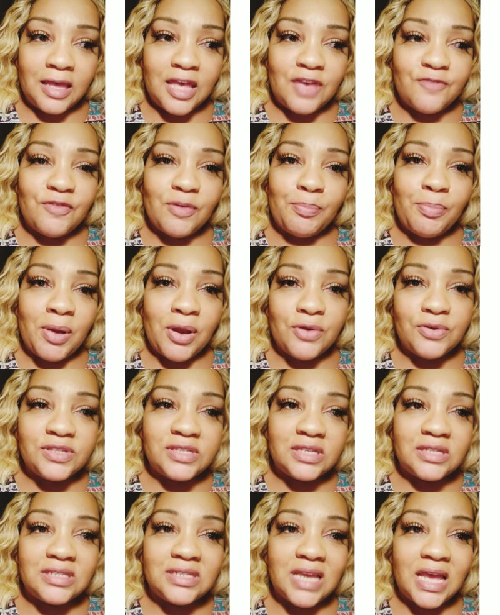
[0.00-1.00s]
If a
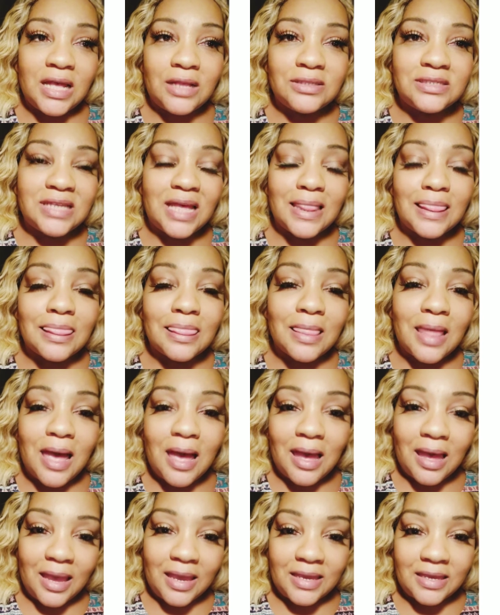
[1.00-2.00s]
person tells a
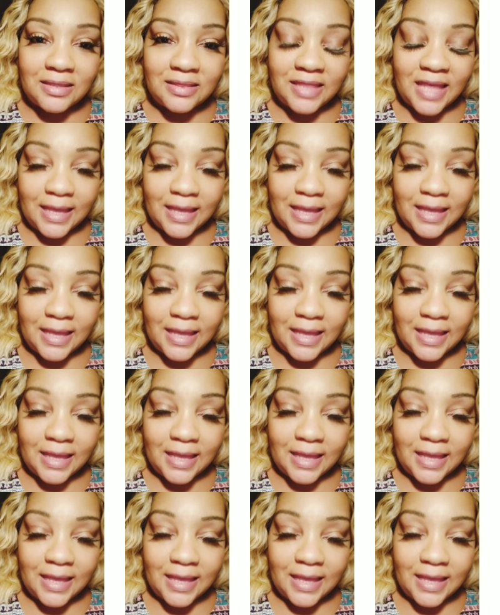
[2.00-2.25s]
lie